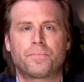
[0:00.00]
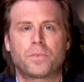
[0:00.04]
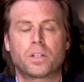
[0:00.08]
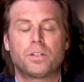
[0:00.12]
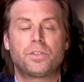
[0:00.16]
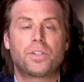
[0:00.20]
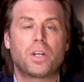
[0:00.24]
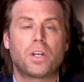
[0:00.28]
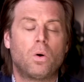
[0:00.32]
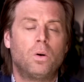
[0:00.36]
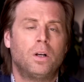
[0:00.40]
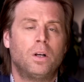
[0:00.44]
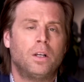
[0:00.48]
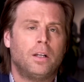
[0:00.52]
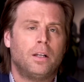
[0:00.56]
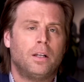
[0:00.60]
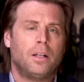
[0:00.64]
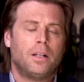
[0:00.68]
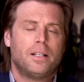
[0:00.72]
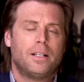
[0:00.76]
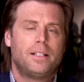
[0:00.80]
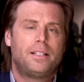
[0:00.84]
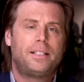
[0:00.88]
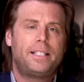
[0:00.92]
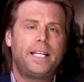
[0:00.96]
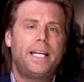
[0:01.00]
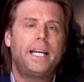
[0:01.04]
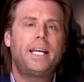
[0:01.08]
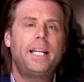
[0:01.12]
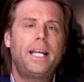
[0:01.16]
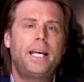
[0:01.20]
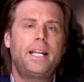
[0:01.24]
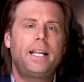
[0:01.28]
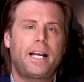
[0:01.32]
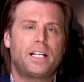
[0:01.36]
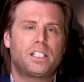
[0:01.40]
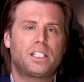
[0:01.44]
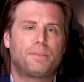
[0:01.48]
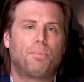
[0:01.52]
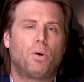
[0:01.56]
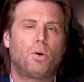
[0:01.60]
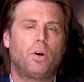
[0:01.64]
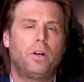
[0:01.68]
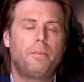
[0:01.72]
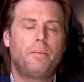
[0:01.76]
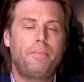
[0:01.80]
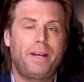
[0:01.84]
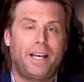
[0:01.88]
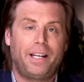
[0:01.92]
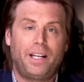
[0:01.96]
So CNN has
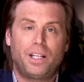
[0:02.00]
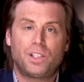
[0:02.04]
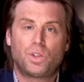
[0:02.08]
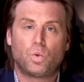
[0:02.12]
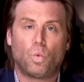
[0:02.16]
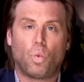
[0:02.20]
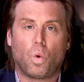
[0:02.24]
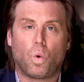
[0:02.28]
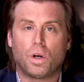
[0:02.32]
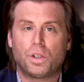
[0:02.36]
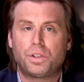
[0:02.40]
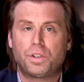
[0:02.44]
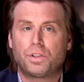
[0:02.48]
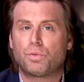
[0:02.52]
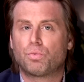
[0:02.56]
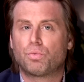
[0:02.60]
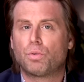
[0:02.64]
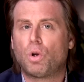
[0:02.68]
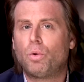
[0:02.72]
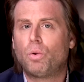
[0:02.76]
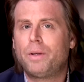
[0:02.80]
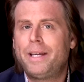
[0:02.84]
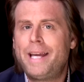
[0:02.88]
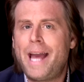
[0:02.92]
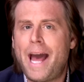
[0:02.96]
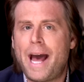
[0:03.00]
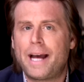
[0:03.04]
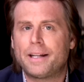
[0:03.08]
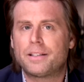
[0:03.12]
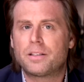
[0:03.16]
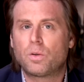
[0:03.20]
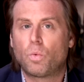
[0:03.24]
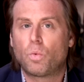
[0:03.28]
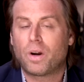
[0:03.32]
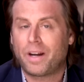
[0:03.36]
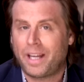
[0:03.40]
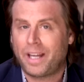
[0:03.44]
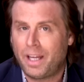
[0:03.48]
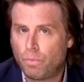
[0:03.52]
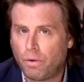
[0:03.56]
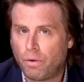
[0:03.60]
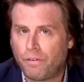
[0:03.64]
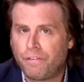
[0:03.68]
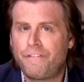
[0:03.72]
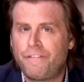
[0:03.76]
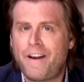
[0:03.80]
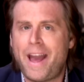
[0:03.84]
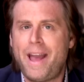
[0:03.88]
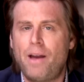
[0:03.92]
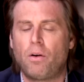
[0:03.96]
put him in his worst role yet, where he will
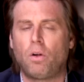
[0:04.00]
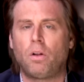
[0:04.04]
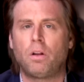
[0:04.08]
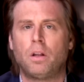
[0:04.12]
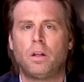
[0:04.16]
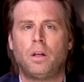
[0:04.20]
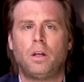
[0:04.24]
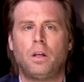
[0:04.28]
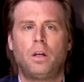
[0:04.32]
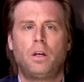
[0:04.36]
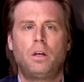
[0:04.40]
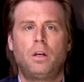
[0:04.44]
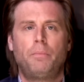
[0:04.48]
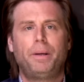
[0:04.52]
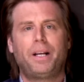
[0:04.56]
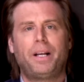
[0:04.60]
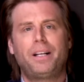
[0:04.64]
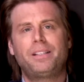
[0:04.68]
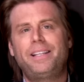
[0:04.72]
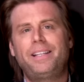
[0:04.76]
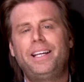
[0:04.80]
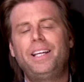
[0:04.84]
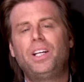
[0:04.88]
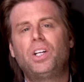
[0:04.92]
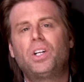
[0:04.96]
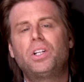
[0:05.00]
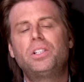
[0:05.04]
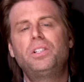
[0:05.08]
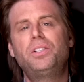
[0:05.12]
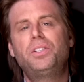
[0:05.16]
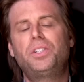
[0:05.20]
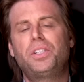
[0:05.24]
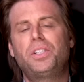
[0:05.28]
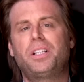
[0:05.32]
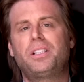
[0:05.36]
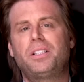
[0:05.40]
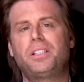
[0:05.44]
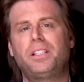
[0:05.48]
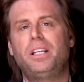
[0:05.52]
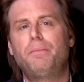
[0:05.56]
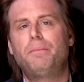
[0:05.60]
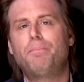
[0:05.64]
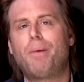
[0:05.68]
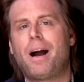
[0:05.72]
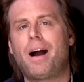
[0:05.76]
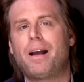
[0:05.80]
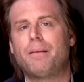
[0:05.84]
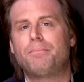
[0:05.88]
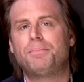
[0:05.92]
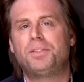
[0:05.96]
fail, because he couldn't succeed
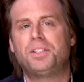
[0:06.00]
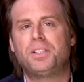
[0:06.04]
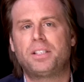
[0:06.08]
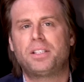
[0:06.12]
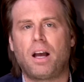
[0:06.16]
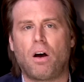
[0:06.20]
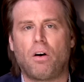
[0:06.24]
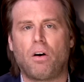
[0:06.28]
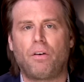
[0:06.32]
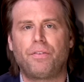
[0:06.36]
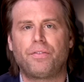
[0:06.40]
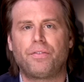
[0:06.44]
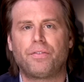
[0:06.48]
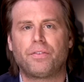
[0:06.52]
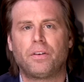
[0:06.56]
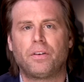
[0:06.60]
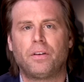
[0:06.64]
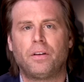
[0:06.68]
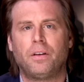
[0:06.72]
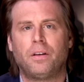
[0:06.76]
by himself,